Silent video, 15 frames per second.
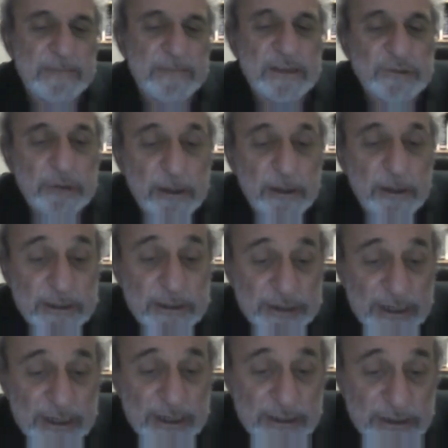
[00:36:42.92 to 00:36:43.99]
it's all on the
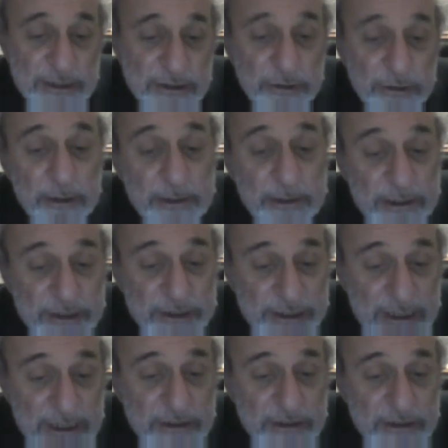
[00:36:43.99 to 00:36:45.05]
internet. It's all on the
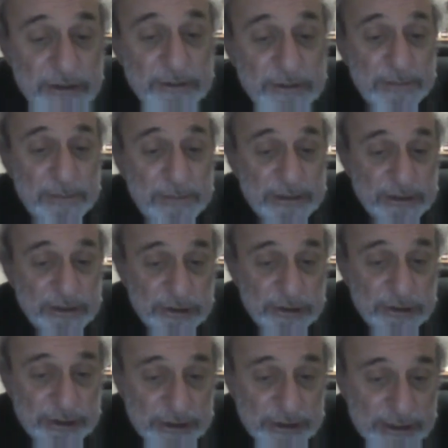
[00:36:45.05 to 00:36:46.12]
internet. You basically
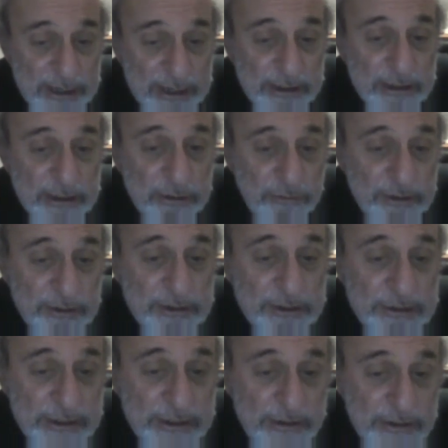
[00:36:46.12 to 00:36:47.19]
just sit down and you read his
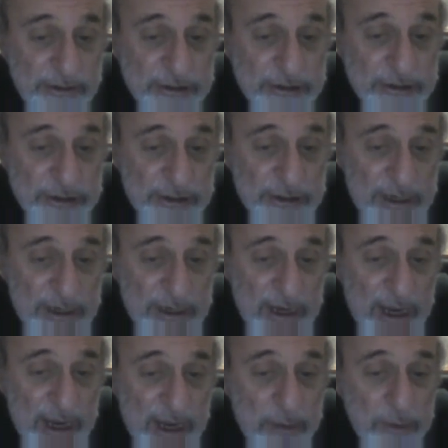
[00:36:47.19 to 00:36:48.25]
lyrics,
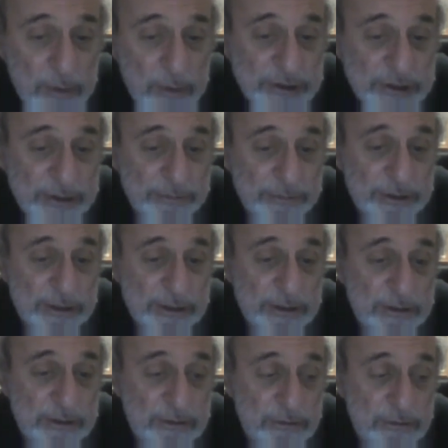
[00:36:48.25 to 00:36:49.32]
and when
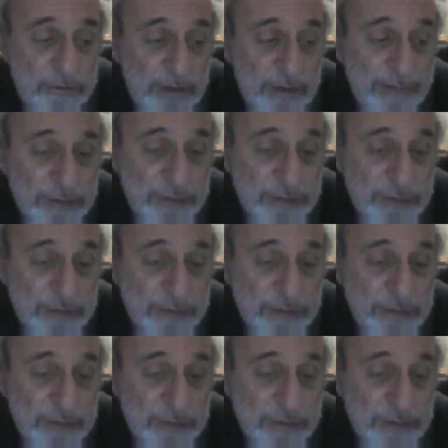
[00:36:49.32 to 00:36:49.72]
something grabs